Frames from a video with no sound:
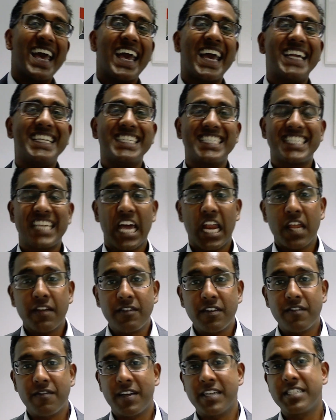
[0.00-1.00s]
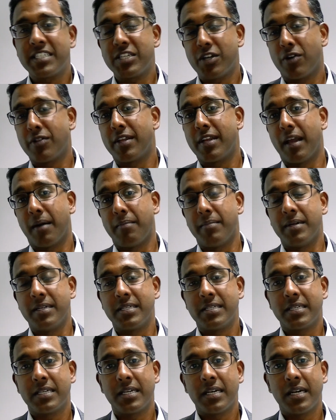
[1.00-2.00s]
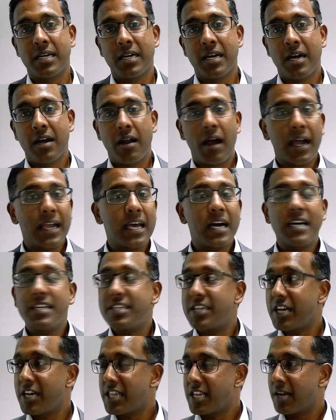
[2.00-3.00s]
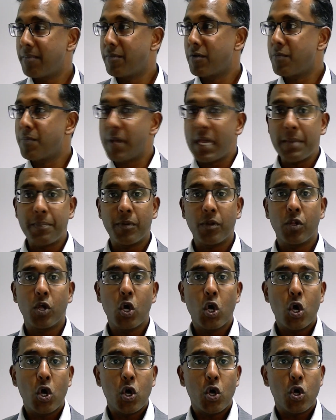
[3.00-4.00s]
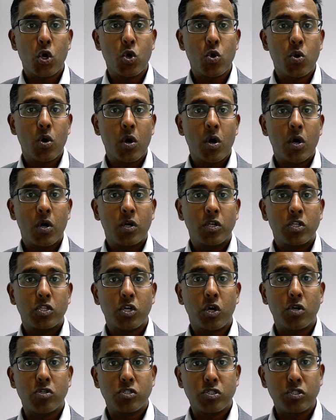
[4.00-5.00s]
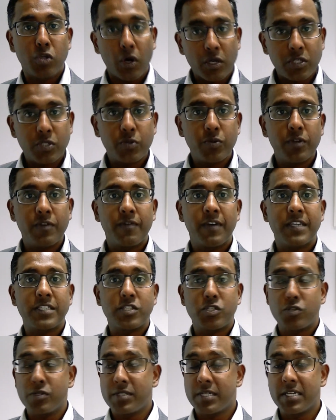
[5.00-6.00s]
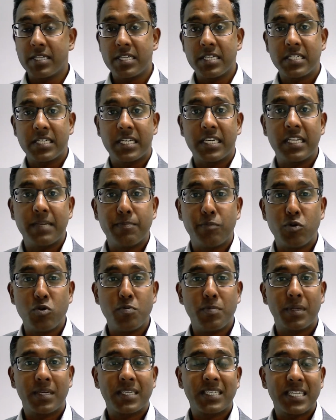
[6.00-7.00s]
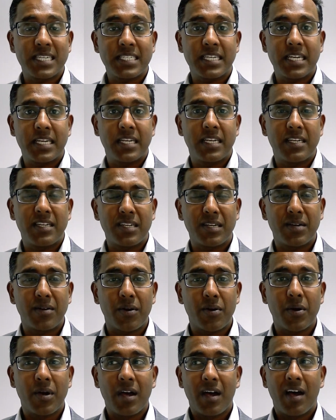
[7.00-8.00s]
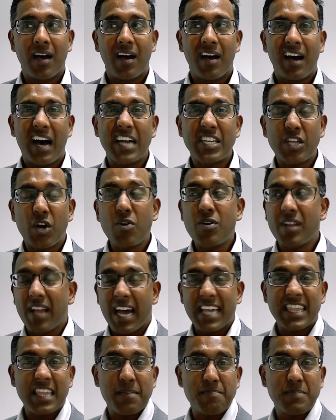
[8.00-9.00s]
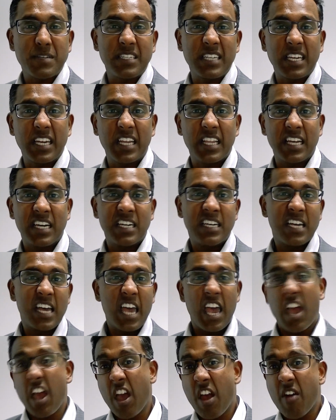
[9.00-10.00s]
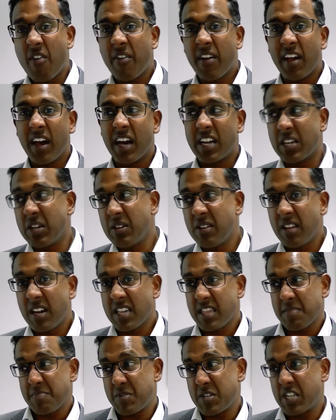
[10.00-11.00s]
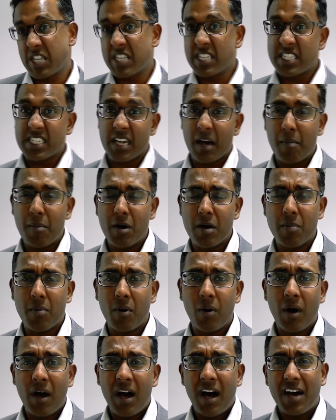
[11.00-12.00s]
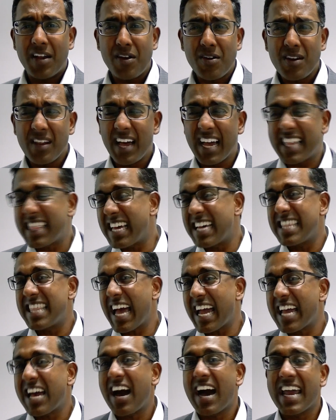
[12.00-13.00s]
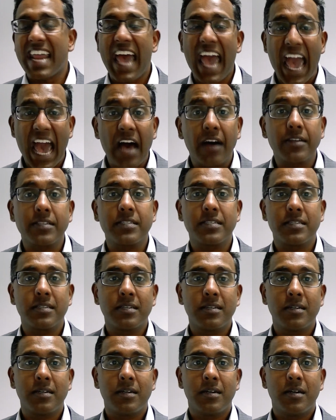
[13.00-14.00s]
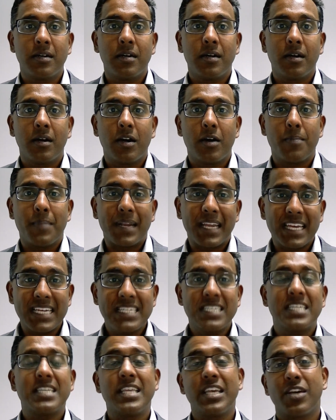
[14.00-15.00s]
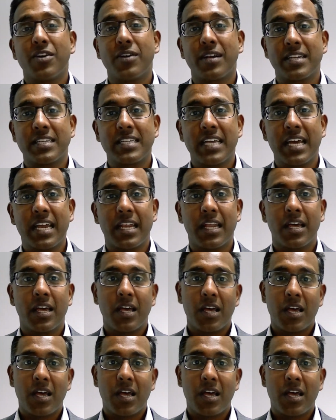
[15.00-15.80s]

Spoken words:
instead of investing on the numbers. I can't tell you the number of people who chose not to invest during the Sydney boom because they said, Nero, I don't like that particular area. I don't like the particular suburb, or I don't like that kind of house. But here's the thing you gotta understand.